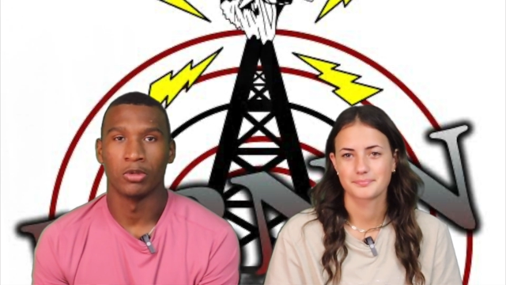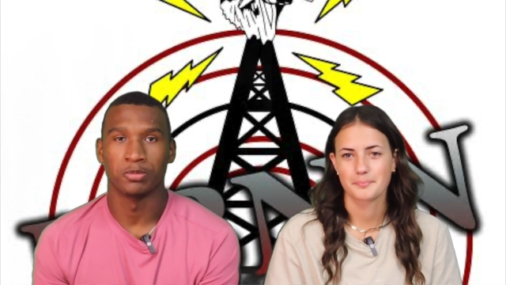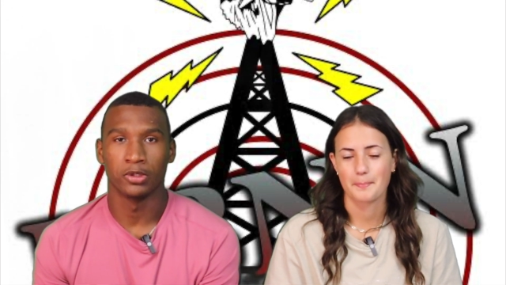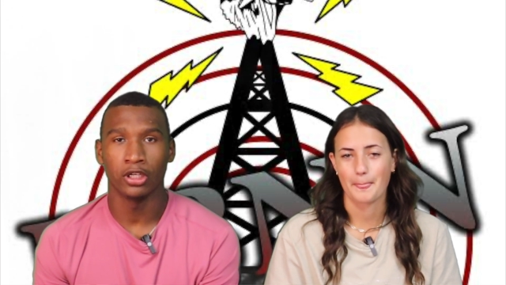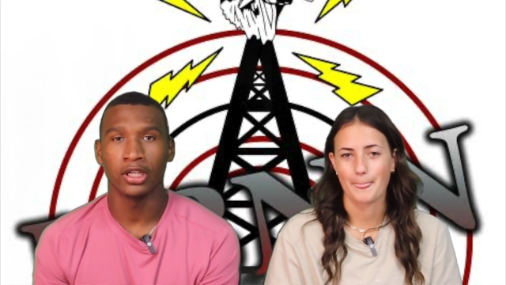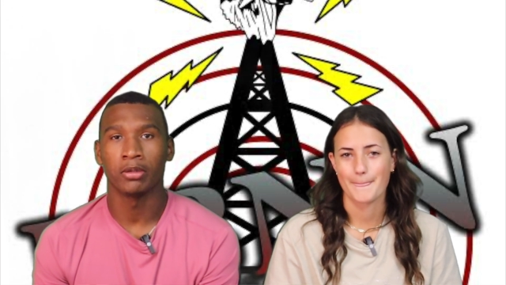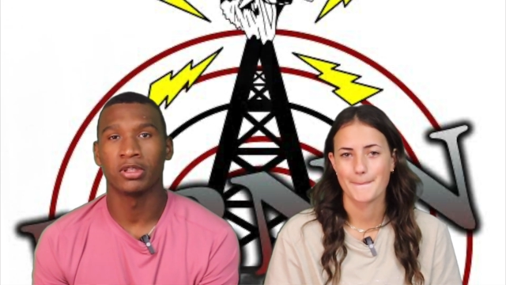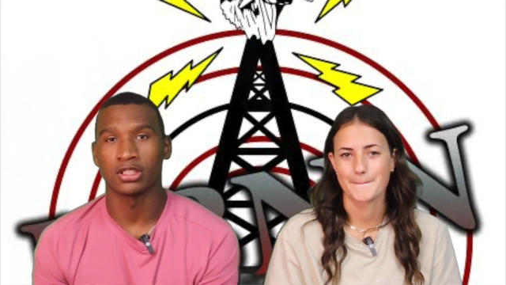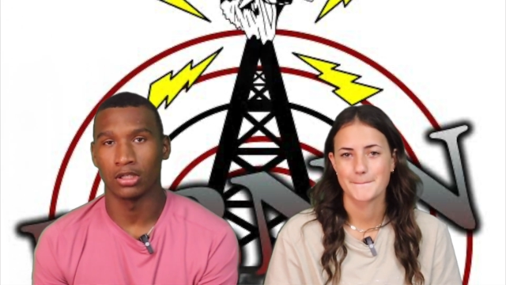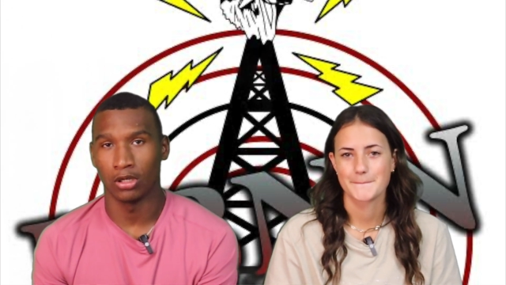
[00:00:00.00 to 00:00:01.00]
Speaker 1: Ms. Buring and
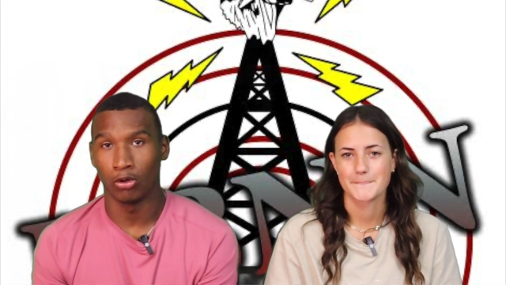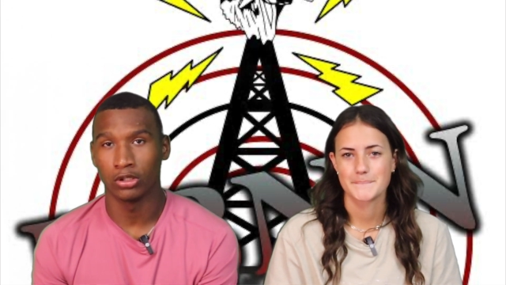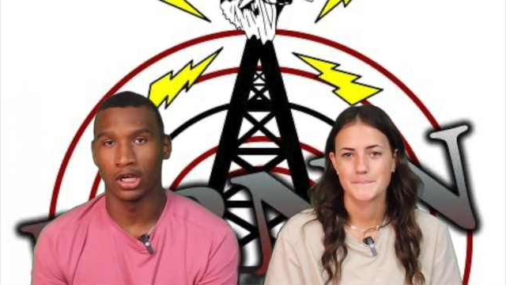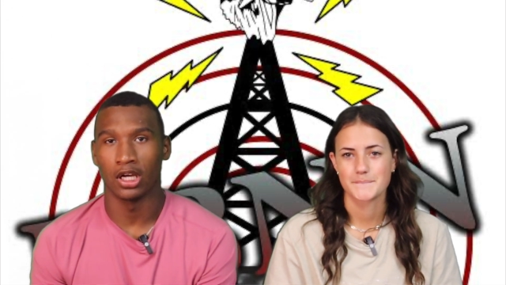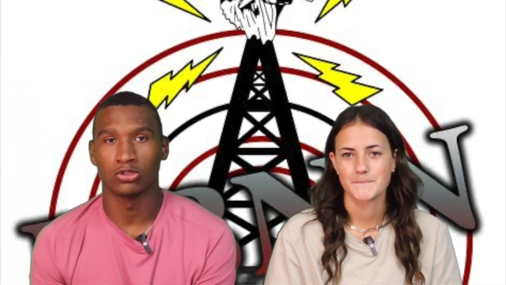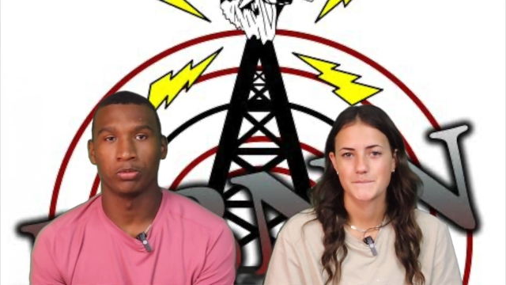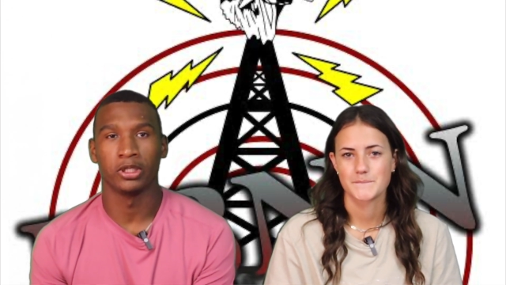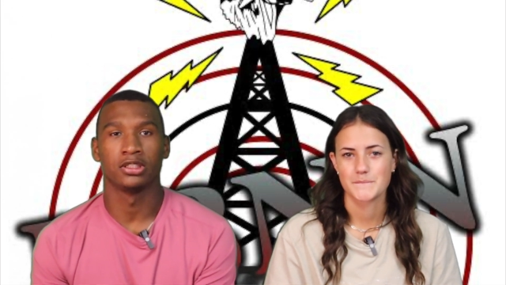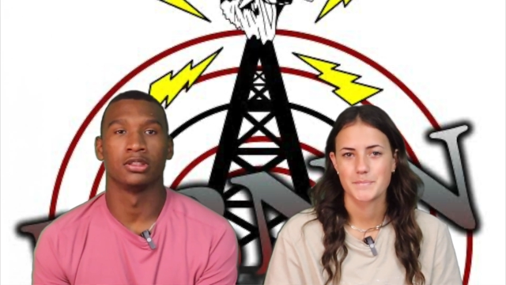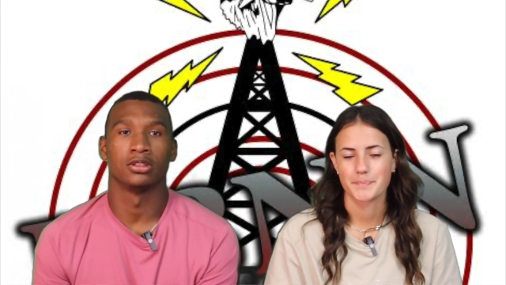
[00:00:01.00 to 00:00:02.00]
Ms. Ordaz will
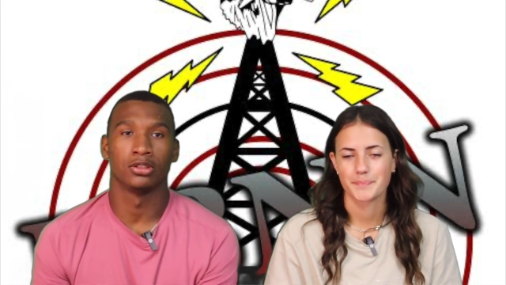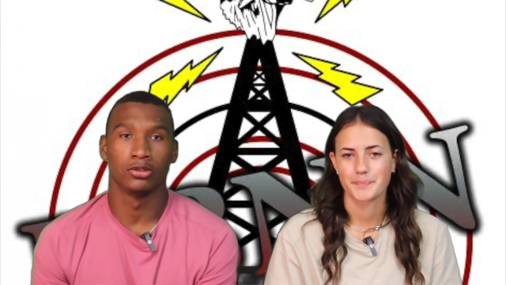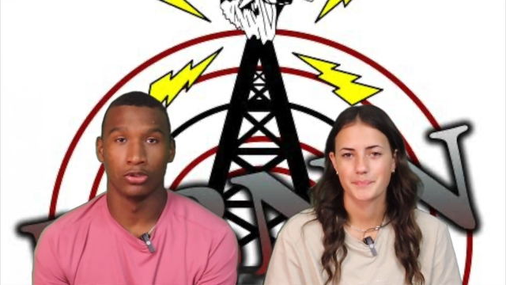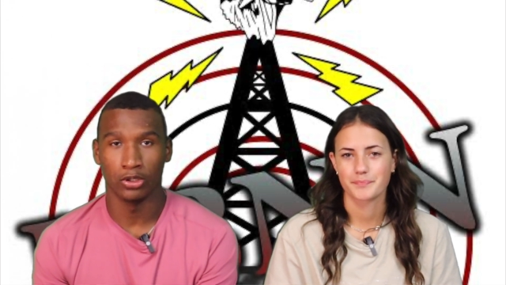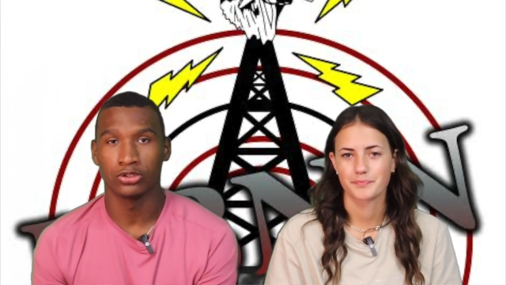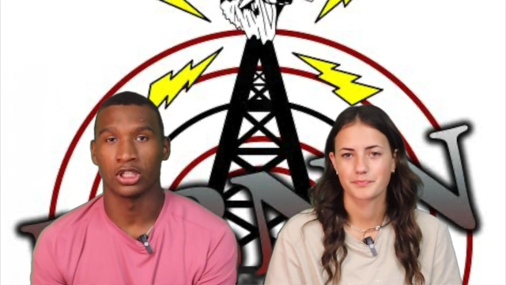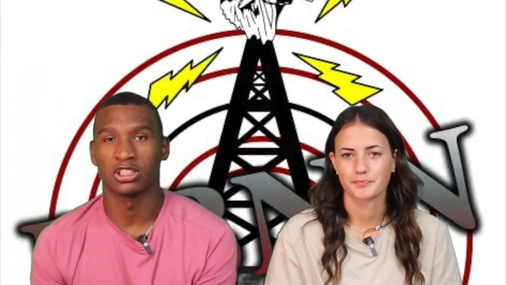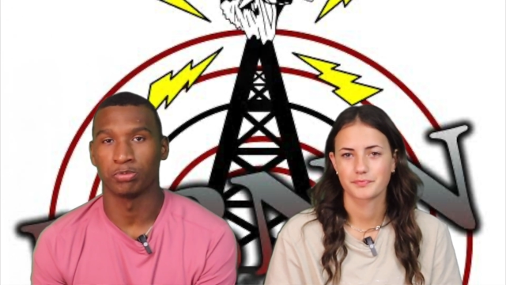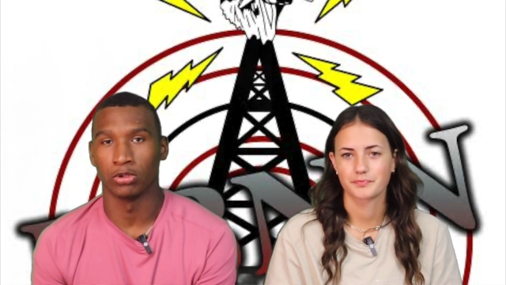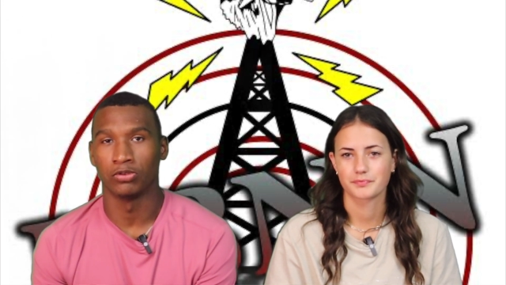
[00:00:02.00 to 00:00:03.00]
be doing
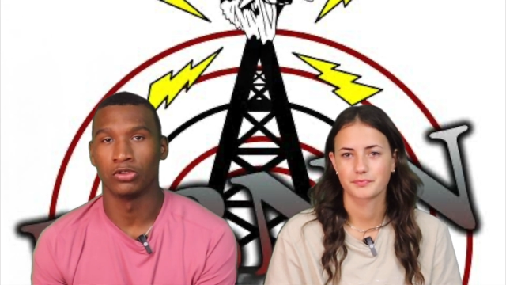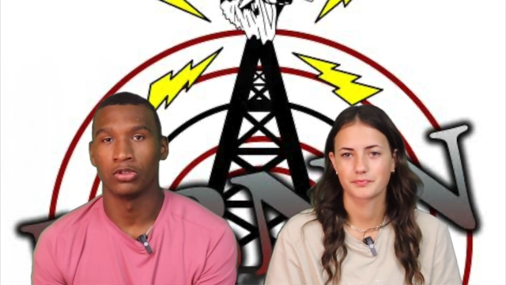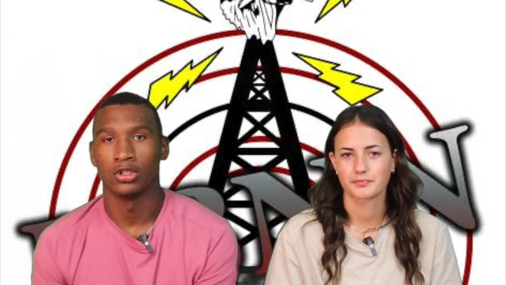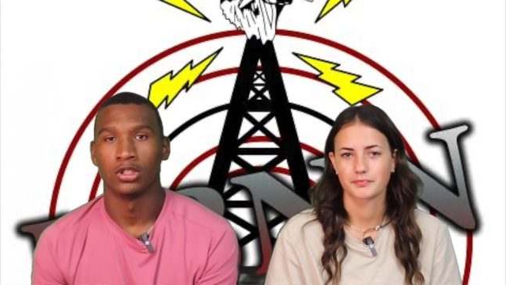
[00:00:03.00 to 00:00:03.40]
dress approval.